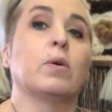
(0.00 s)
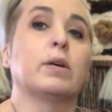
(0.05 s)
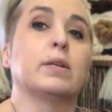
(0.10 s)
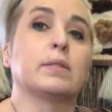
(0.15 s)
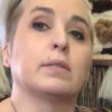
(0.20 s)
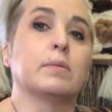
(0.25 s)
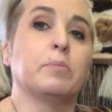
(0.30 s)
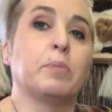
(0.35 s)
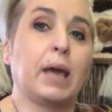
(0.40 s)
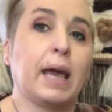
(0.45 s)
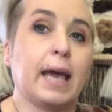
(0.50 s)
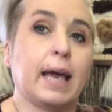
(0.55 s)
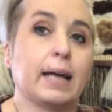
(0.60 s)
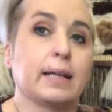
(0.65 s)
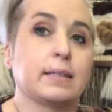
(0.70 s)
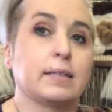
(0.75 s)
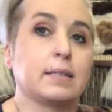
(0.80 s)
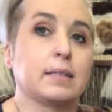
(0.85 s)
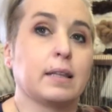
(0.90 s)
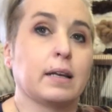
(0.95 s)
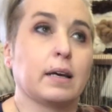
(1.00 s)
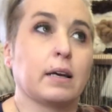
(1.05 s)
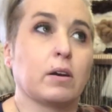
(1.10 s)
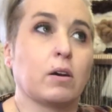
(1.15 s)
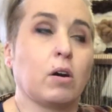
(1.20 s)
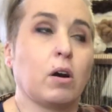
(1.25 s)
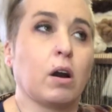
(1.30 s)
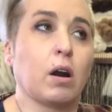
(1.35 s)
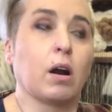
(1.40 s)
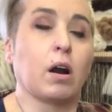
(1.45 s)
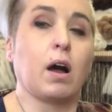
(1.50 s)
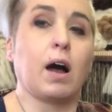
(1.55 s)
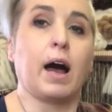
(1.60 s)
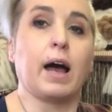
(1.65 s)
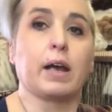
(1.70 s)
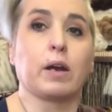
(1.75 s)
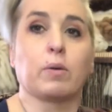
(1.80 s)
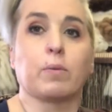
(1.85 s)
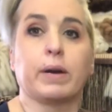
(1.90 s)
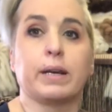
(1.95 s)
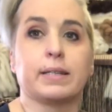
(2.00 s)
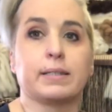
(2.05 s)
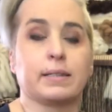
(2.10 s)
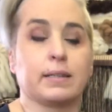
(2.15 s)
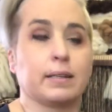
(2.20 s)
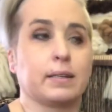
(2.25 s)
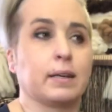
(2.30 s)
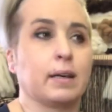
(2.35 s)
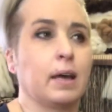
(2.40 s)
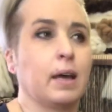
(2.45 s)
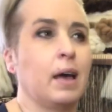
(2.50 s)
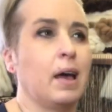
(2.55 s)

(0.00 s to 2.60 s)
some pants that are higher waisted.